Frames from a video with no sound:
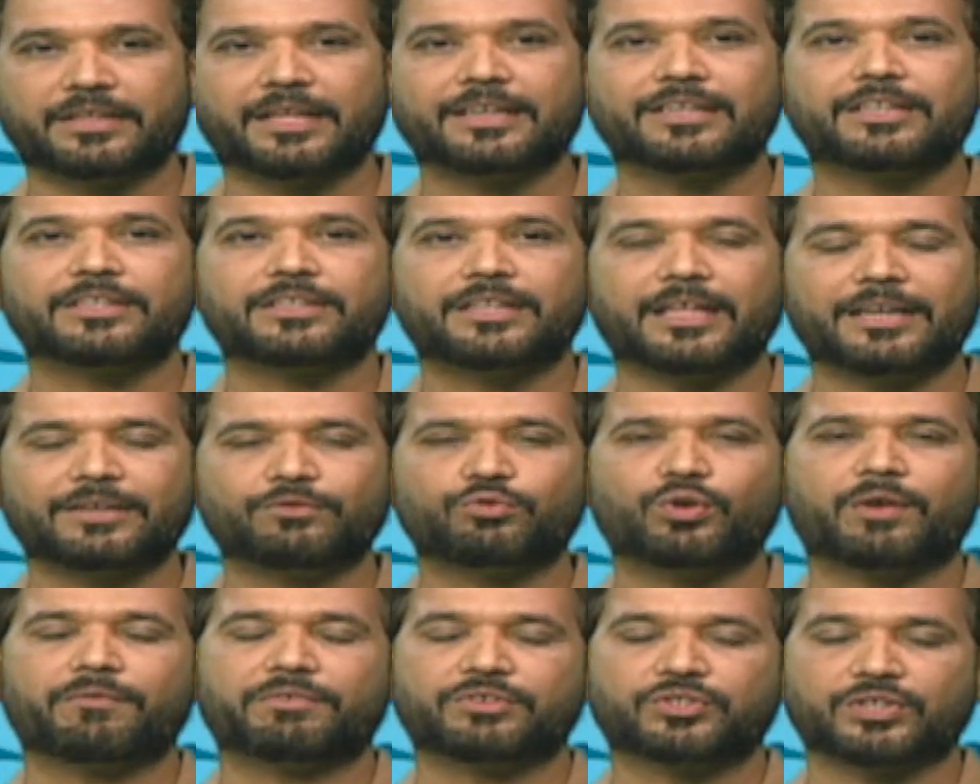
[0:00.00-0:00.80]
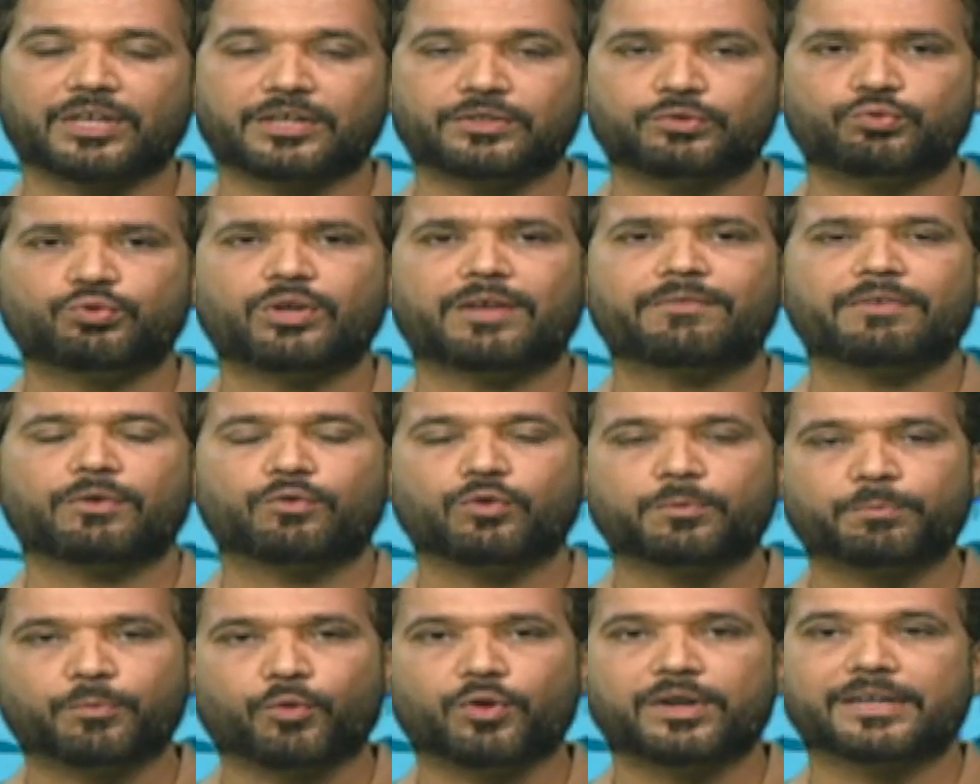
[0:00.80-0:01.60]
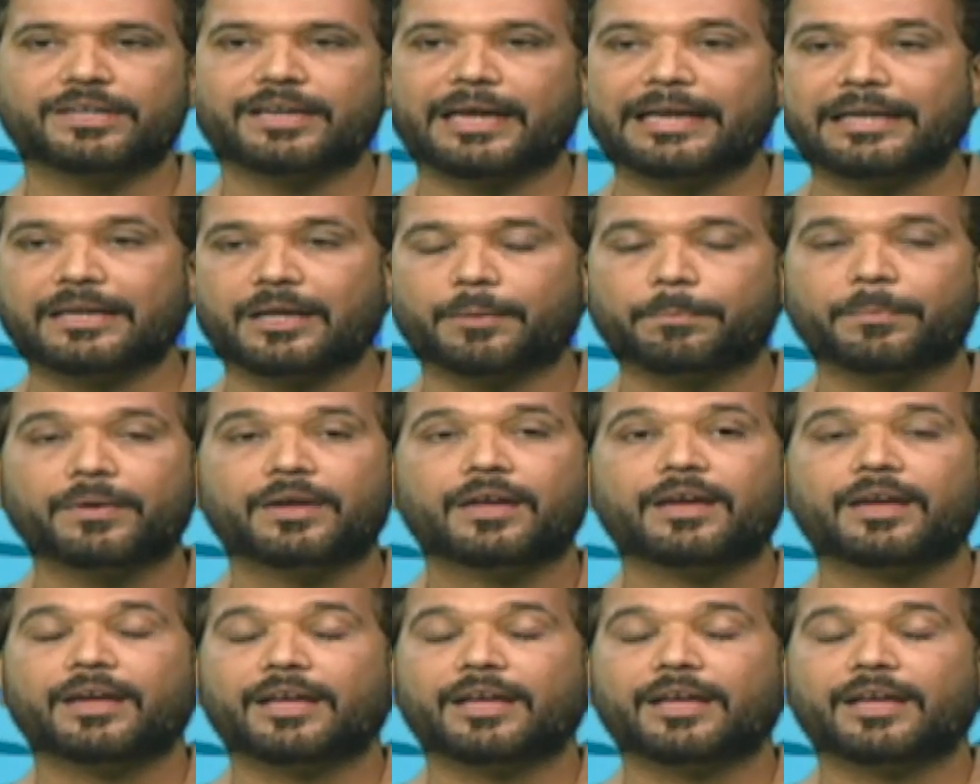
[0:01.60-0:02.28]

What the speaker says: Then you have a chance. You have a good bowling lineup,